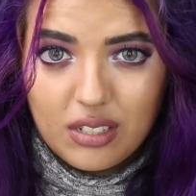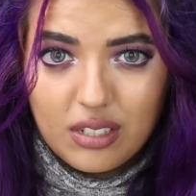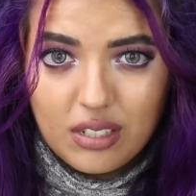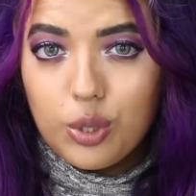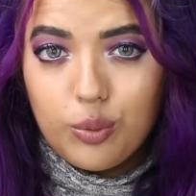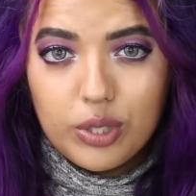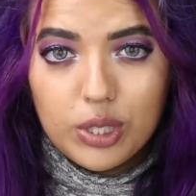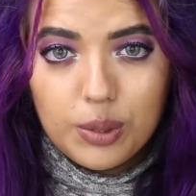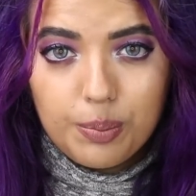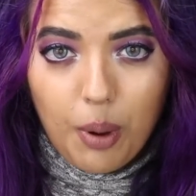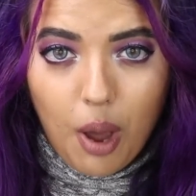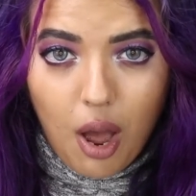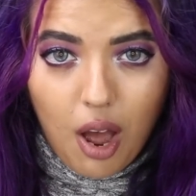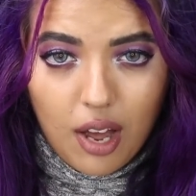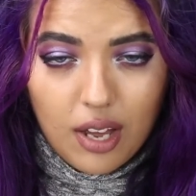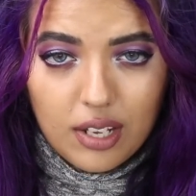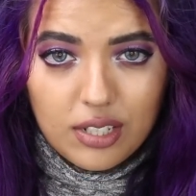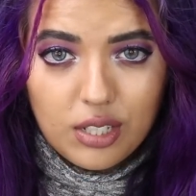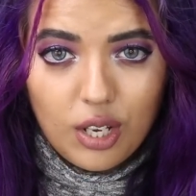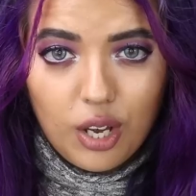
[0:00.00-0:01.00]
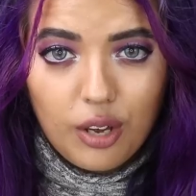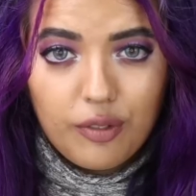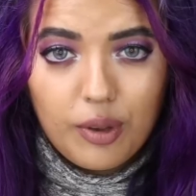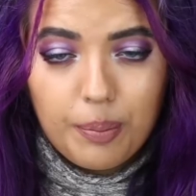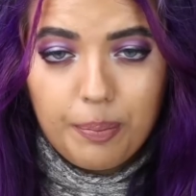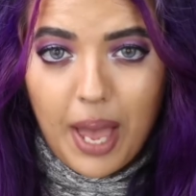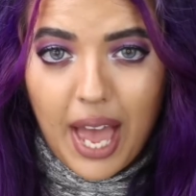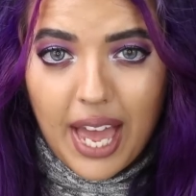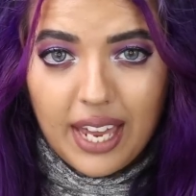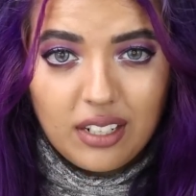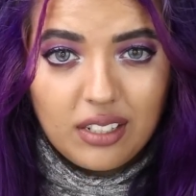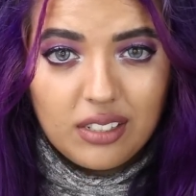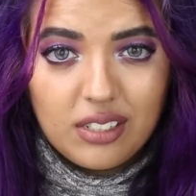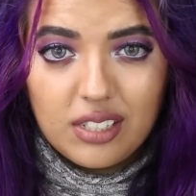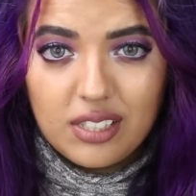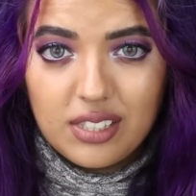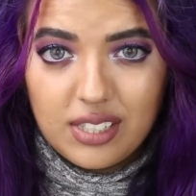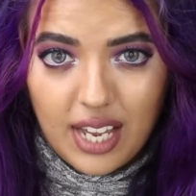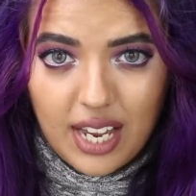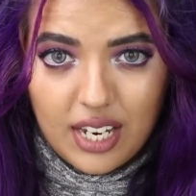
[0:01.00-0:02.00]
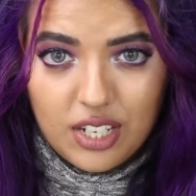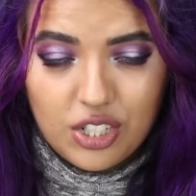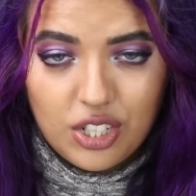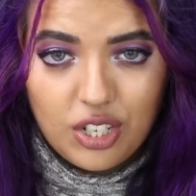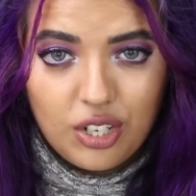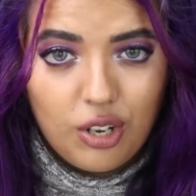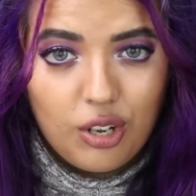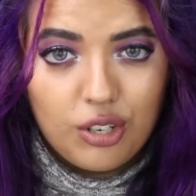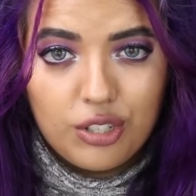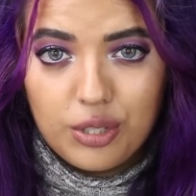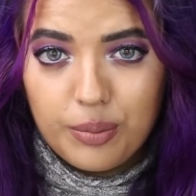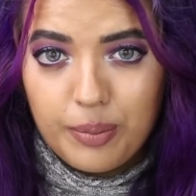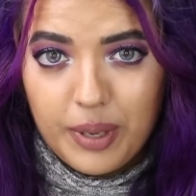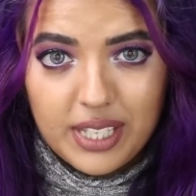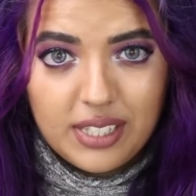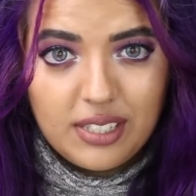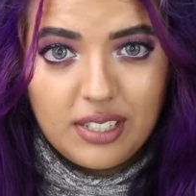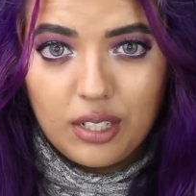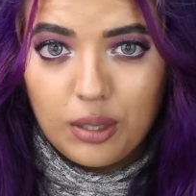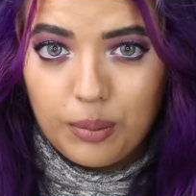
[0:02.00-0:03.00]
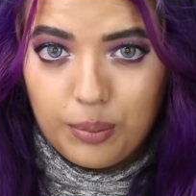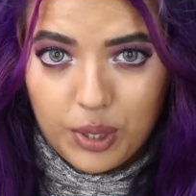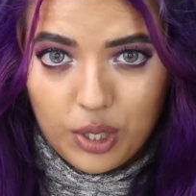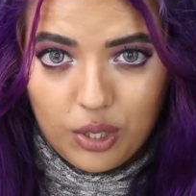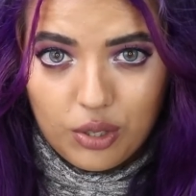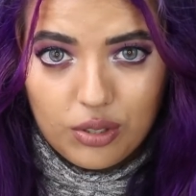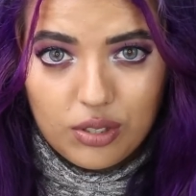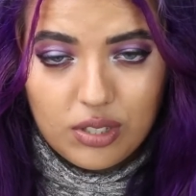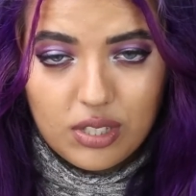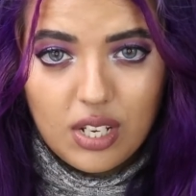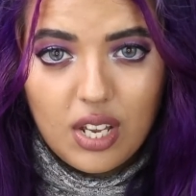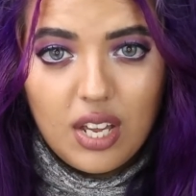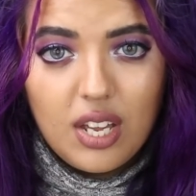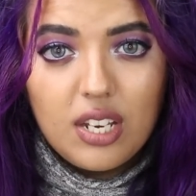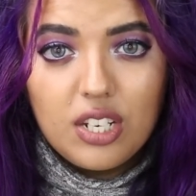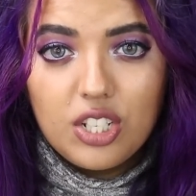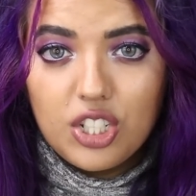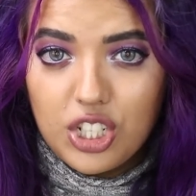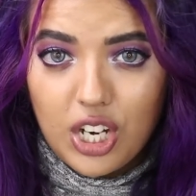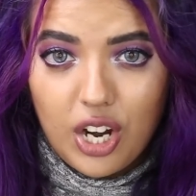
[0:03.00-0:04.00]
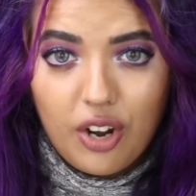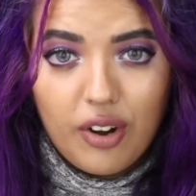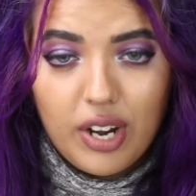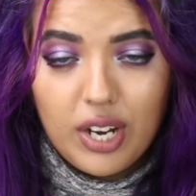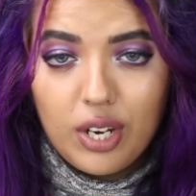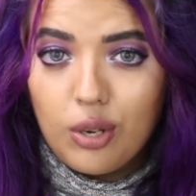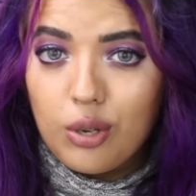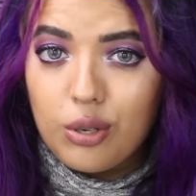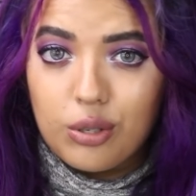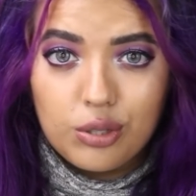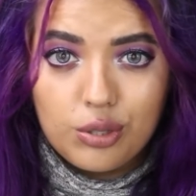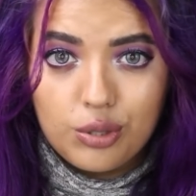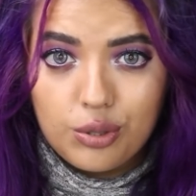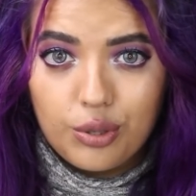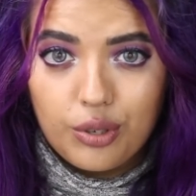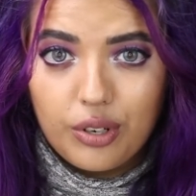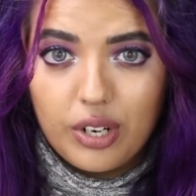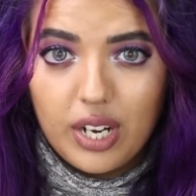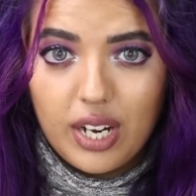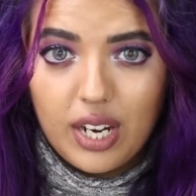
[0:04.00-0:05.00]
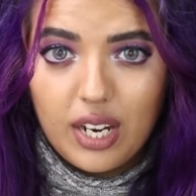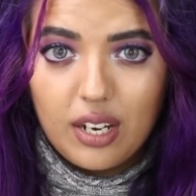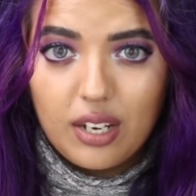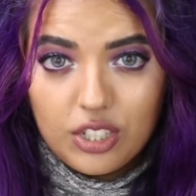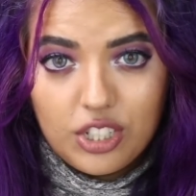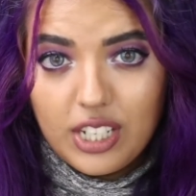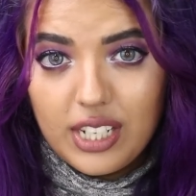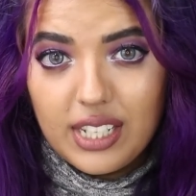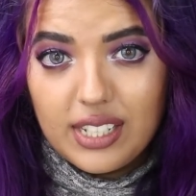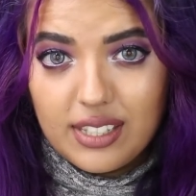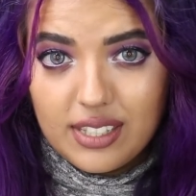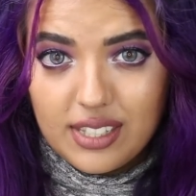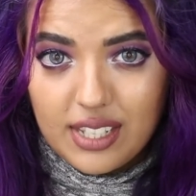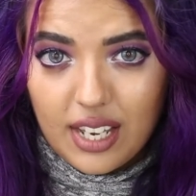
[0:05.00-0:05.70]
She was part of a panel discussion on domestic abuse, sharing her story. She had